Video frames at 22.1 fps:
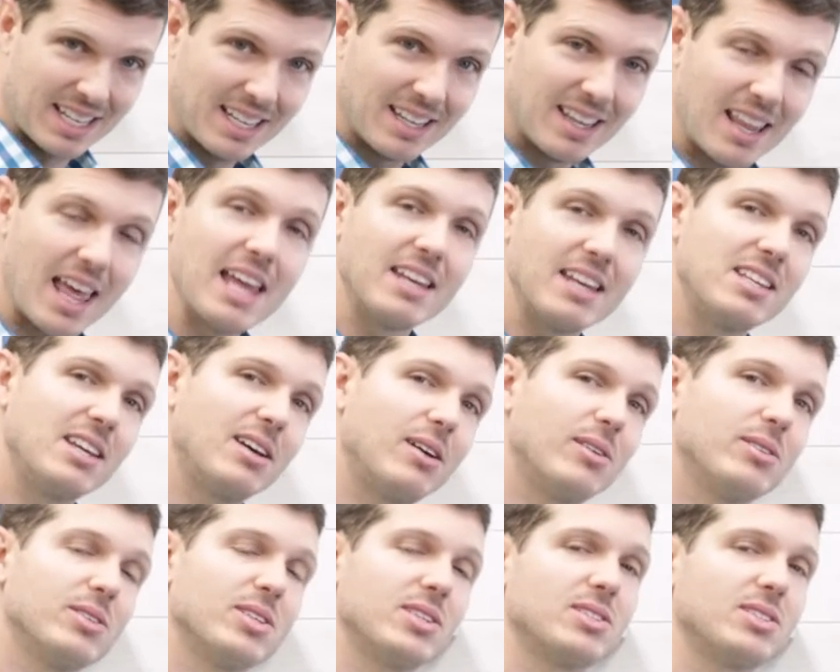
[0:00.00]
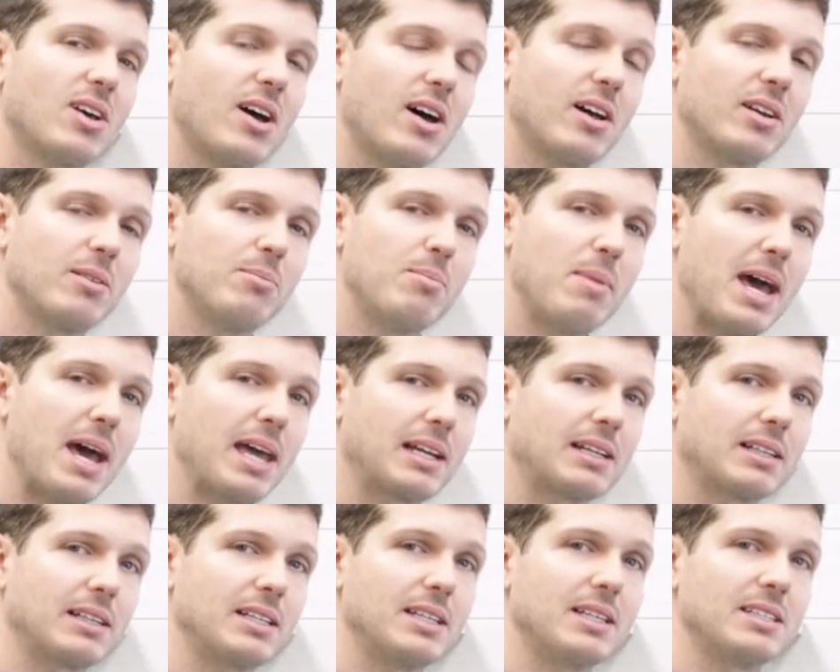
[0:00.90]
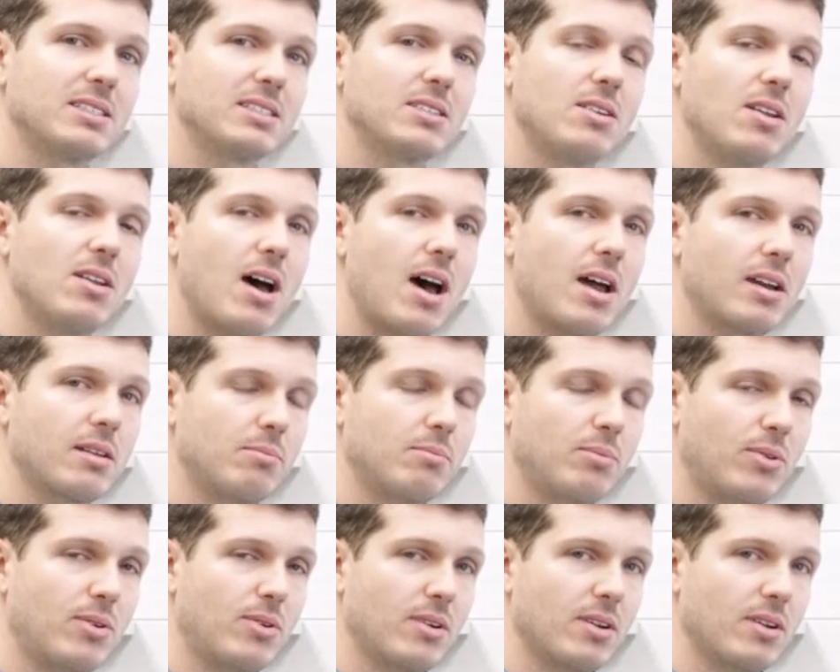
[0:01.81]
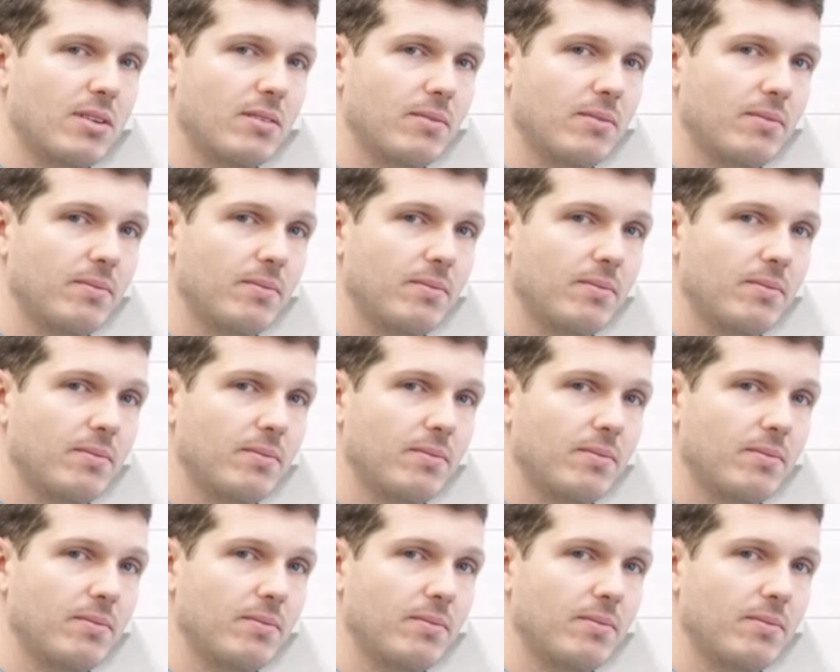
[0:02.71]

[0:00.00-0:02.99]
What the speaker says: that tells us automatically it's not important.